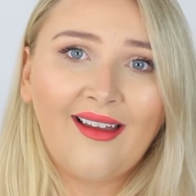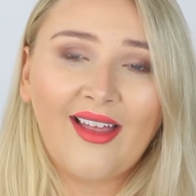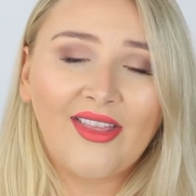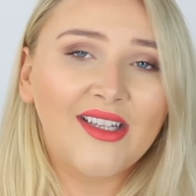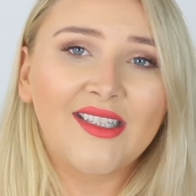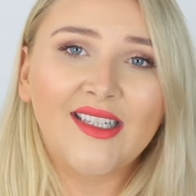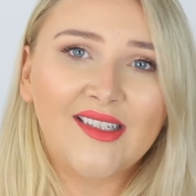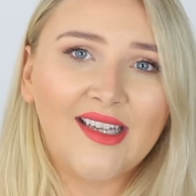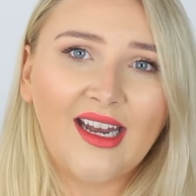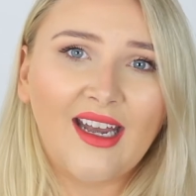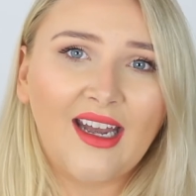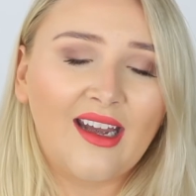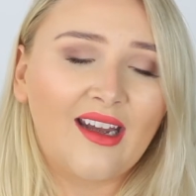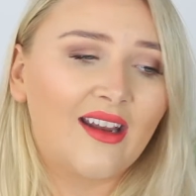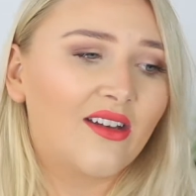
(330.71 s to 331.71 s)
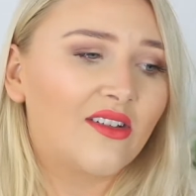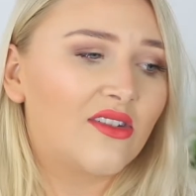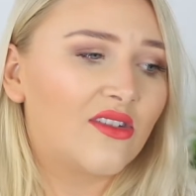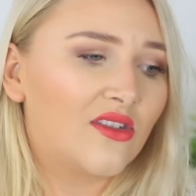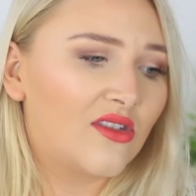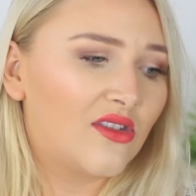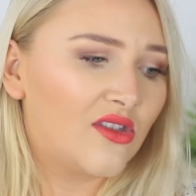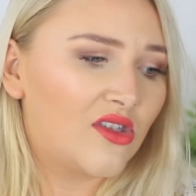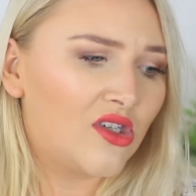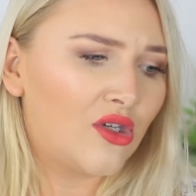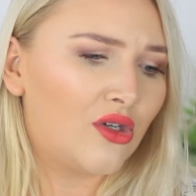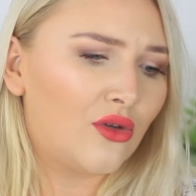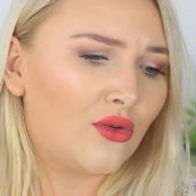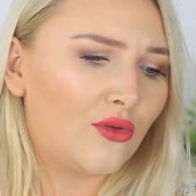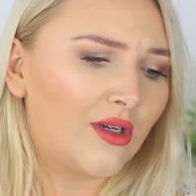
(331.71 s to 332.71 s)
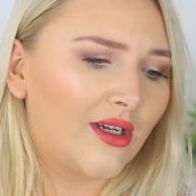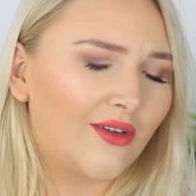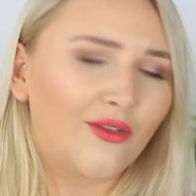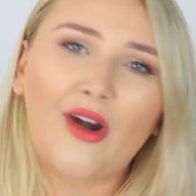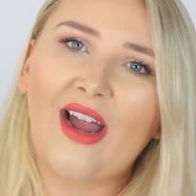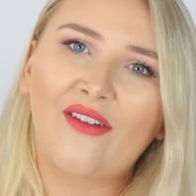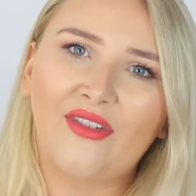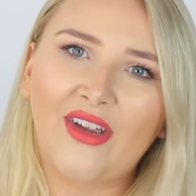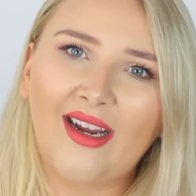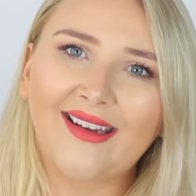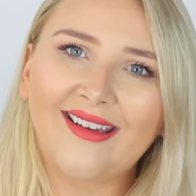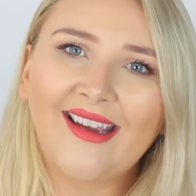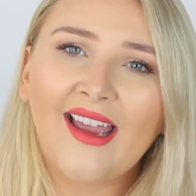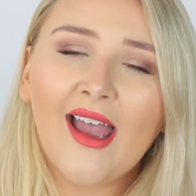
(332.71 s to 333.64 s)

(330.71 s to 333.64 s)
This is getting too graphic.